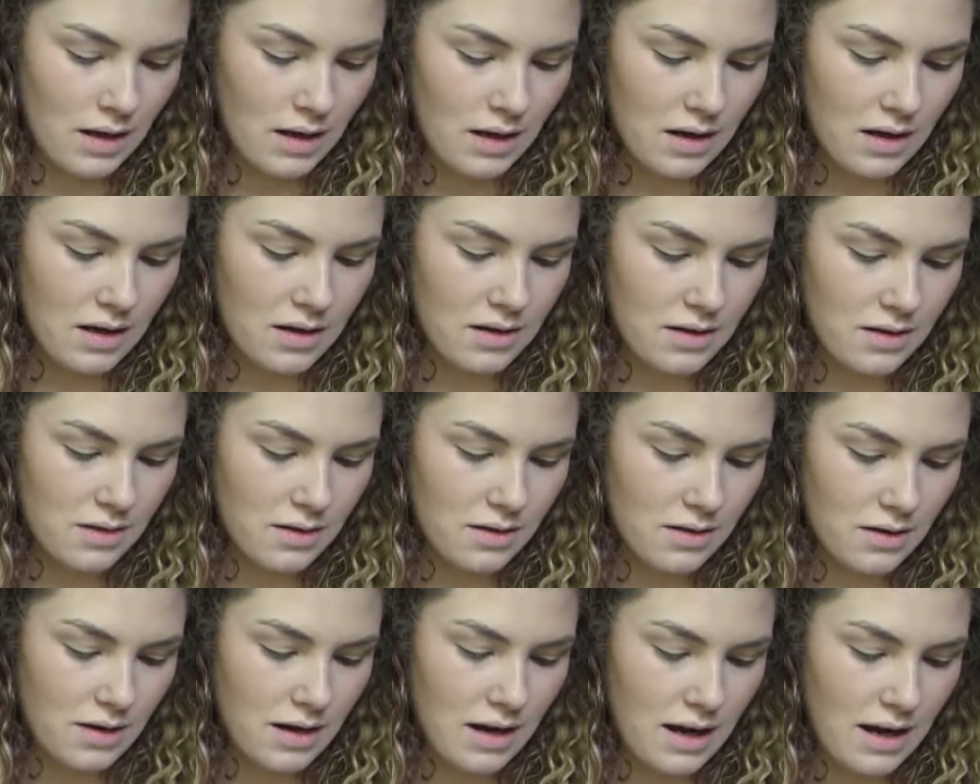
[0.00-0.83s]

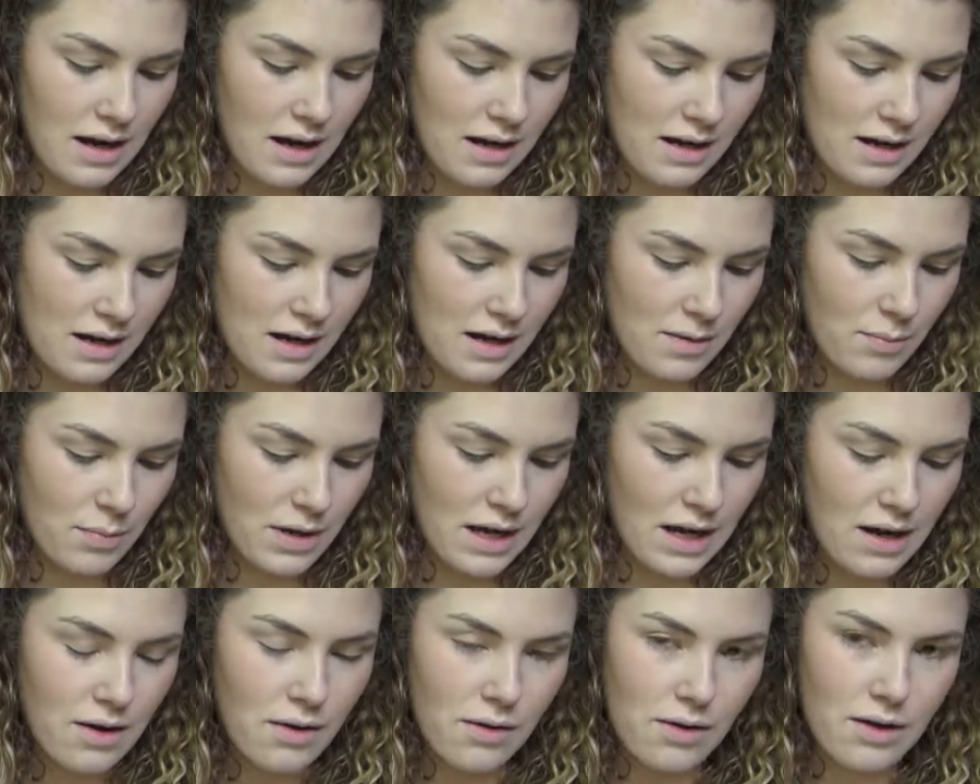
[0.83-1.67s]
under eye
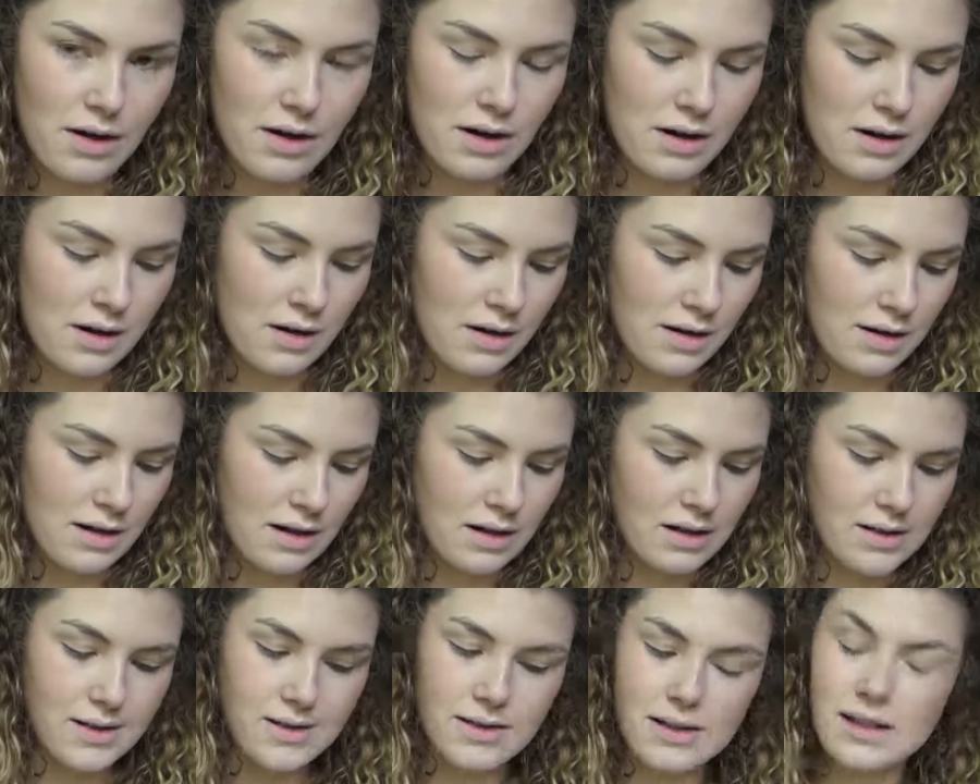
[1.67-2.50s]
powder and I
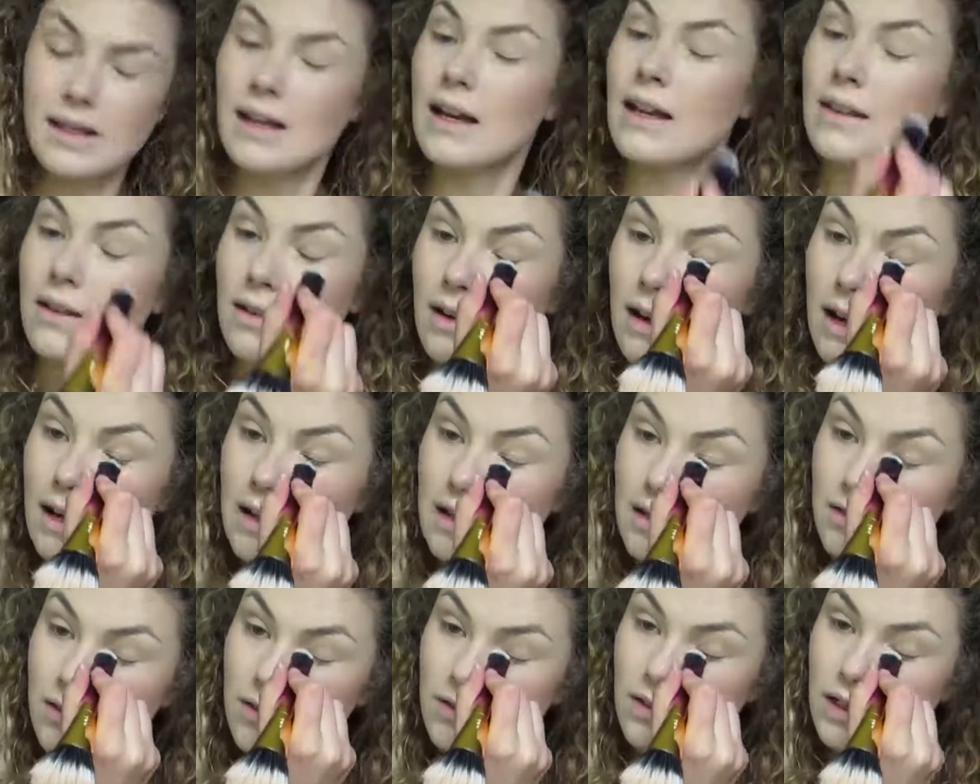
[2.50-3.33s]
use the other end
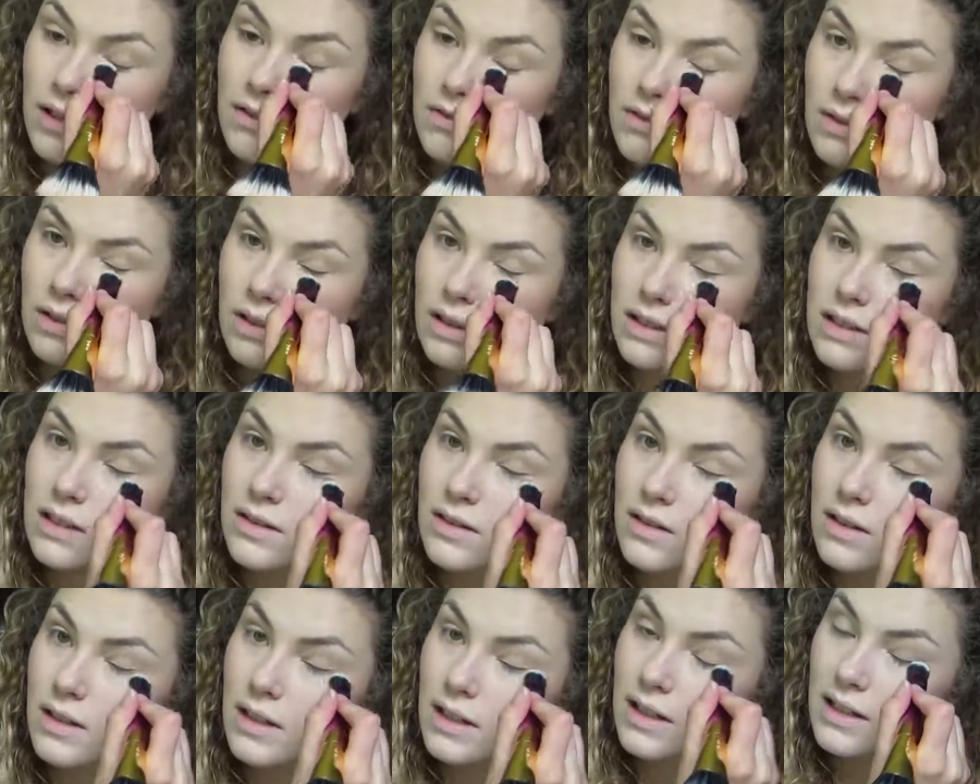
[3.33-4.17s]
of the Rainforest
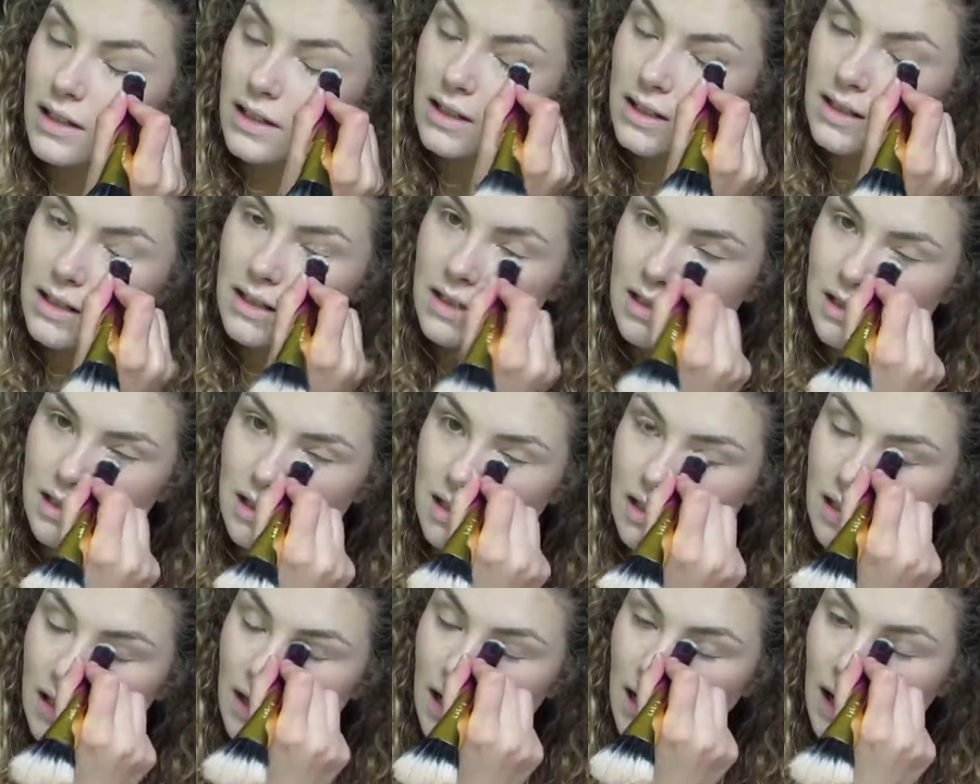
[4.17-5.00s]
of the
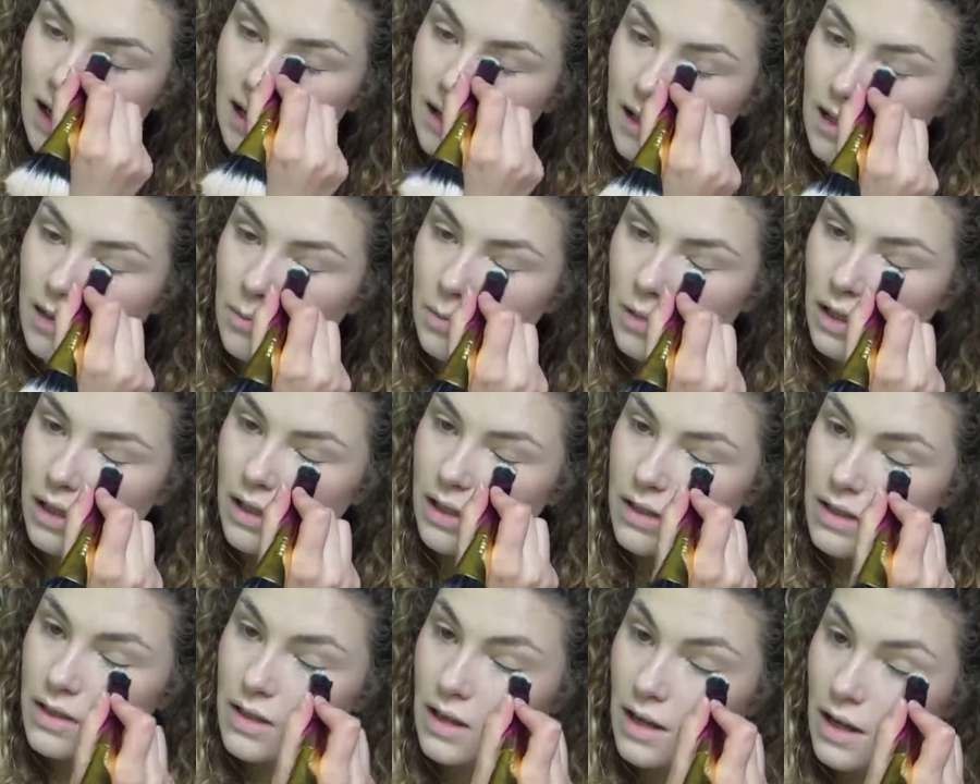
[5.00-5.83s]
Sea highlight
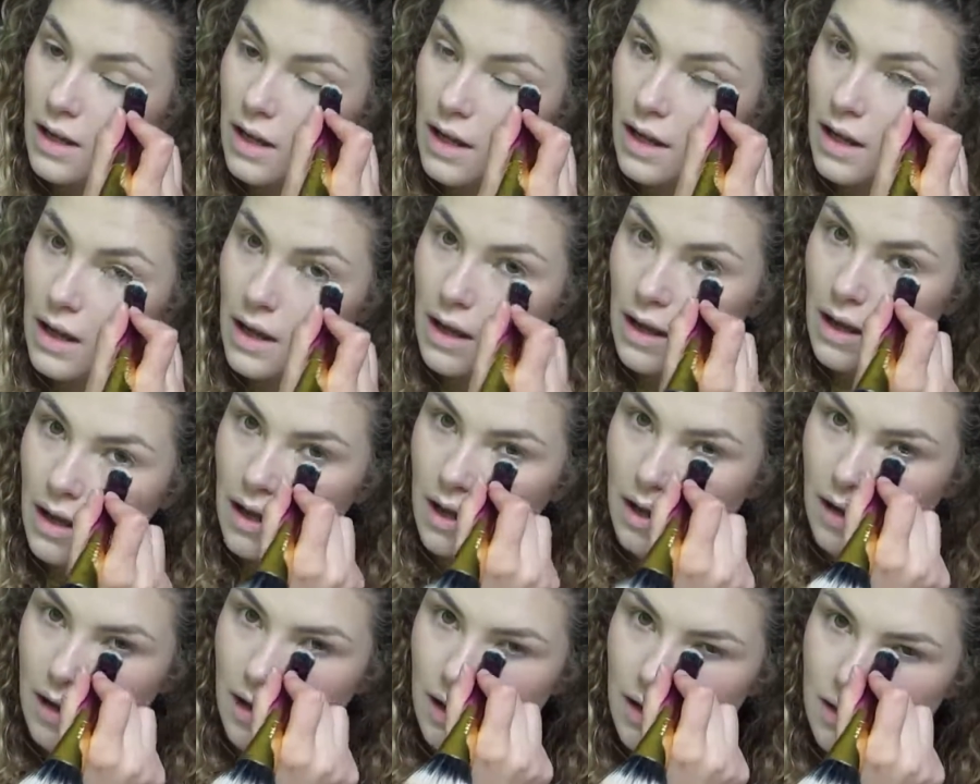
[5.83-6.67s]
brush
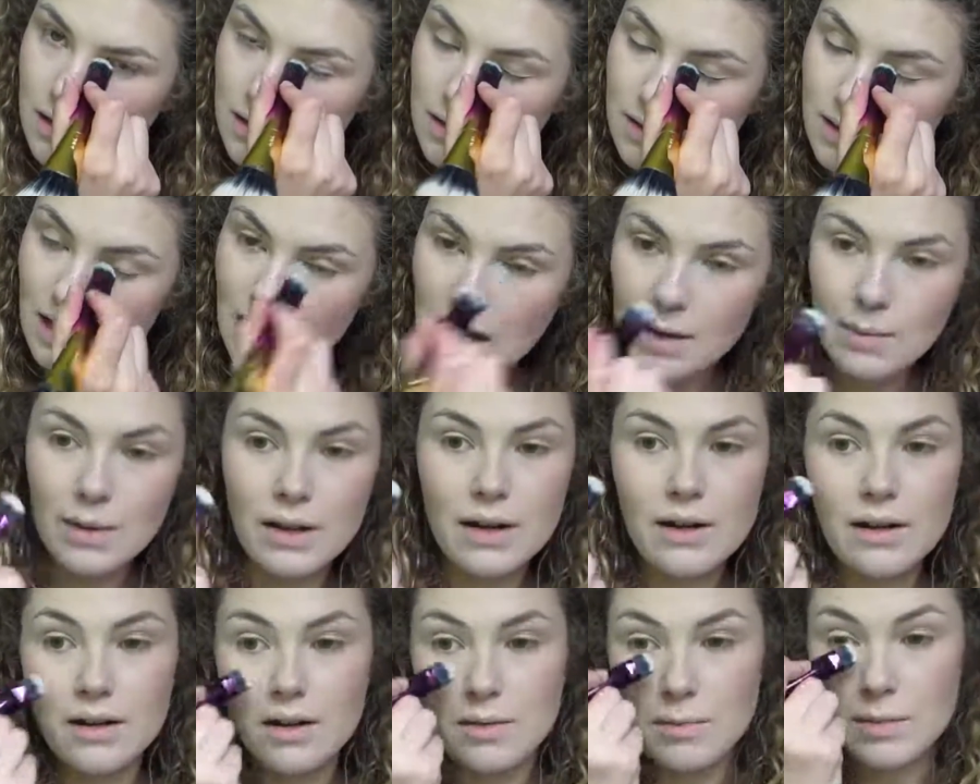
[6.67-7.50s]
and I just dab it
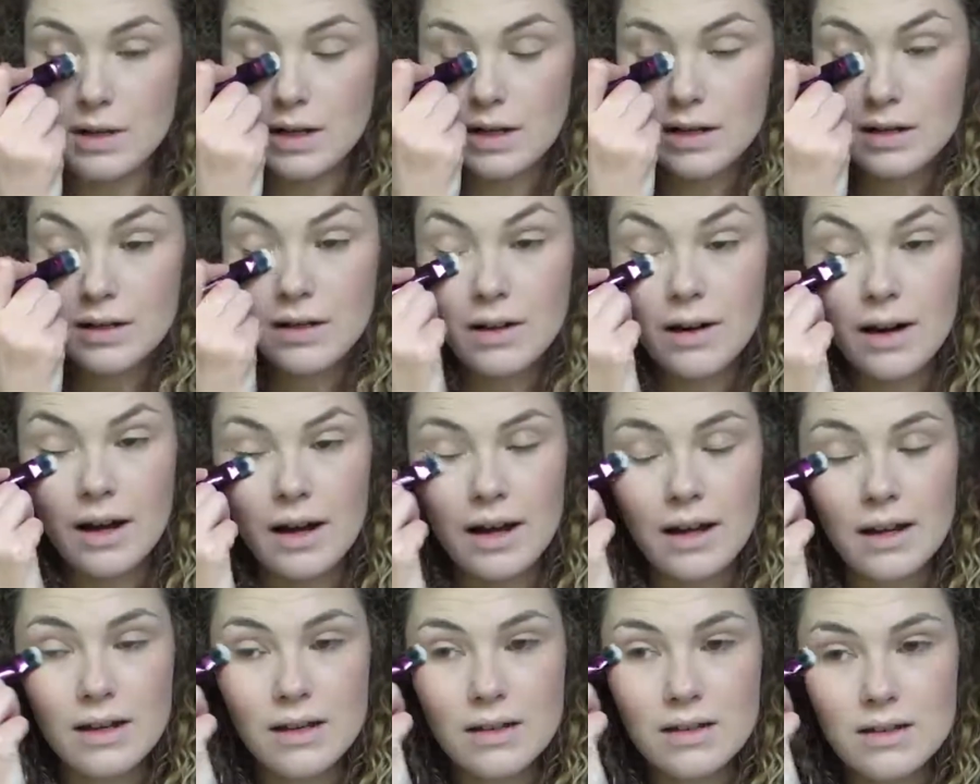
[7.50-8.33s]
under my under
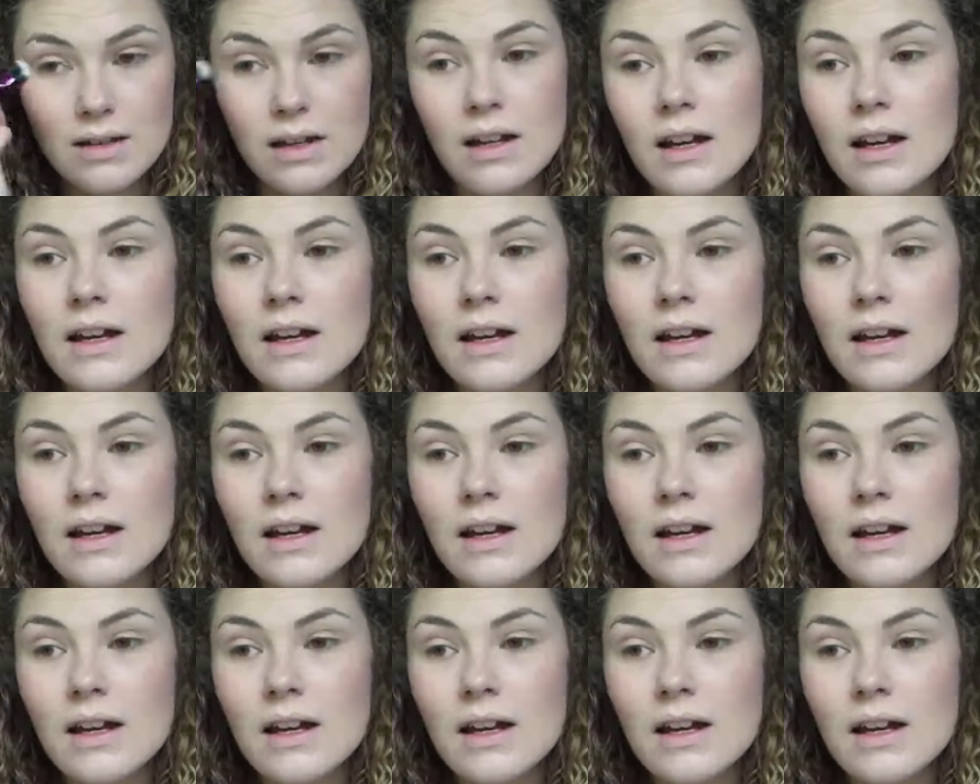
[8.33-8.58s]
eyes.